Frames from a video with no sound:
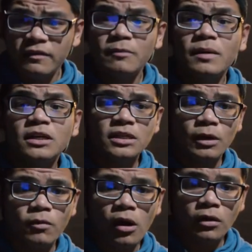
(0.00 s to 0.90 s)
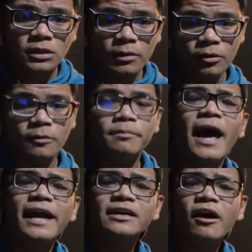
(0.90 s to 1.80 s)
it ain't money, then wrong number.
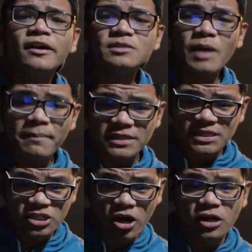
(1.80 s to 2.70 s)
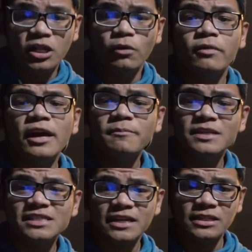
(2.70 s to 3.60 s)
Black card is my business card. The way be
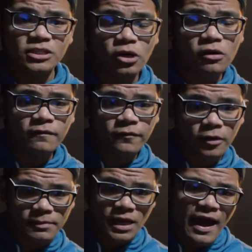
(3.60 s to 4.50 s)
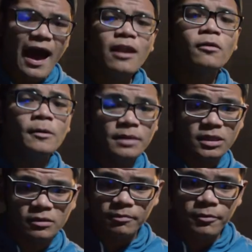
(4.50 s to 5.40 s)
setting the tone for me. I don't mean
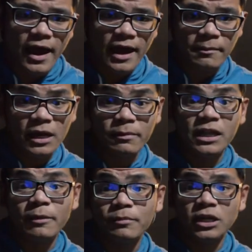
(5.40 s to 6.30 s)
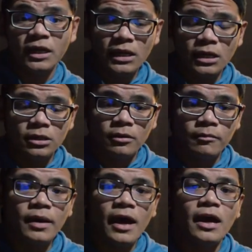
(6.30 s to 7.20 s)
to brag, but I be like, put it in the
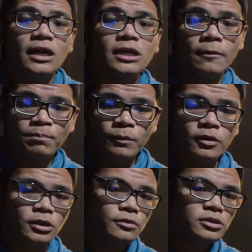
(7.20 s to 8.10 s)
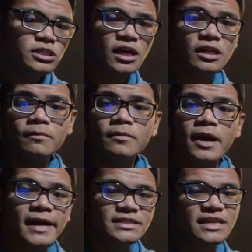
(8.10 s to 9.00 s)
bag, yeah. When you see them
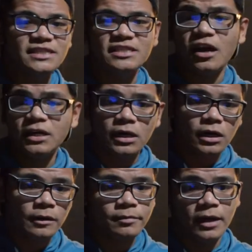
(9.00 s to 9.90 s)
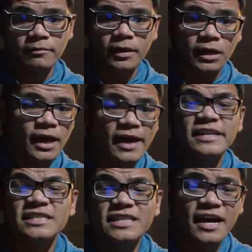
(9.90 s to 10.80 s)
rise, they suck up like my
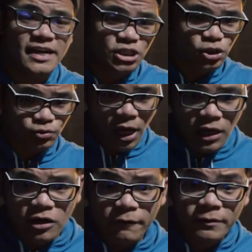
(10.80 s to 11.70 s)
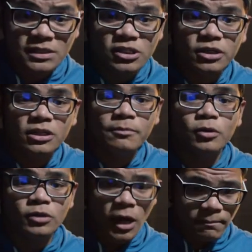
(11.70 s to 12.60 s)
ass, yeah. I shoot, go from the start of the
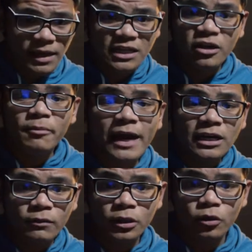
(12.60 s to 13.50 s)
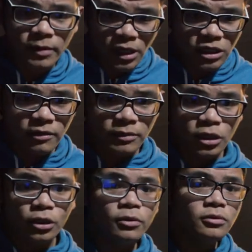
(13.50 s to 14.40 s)
boot, make it all back and loose. Give me
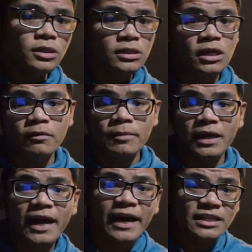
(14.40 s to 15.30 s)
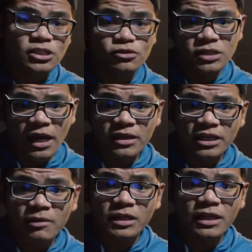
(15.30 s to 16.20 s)
the loot, never mind, I got the juice.
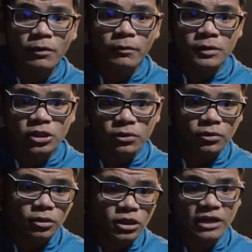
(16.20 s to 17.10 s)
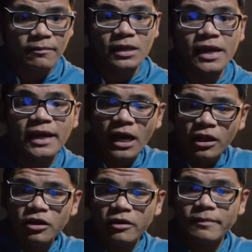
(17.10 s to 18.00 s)
Nothing but them when we shoot. Look at my neck,
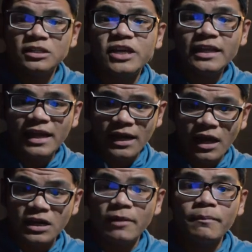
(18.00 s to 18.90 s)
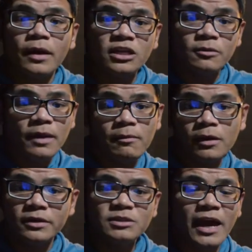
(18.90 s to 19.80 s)
look at my jet. Ain't got enough money to pay me
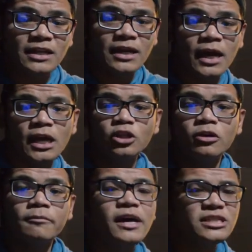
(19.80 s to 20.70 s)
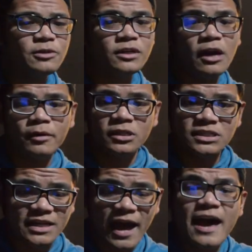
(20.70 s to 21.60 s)
respect. There ain't no budget when I'm on the
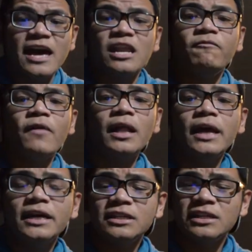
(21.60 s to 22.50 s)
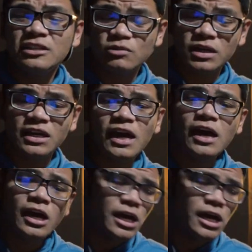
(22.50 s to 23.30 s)
set. If I like it, then that's what I get,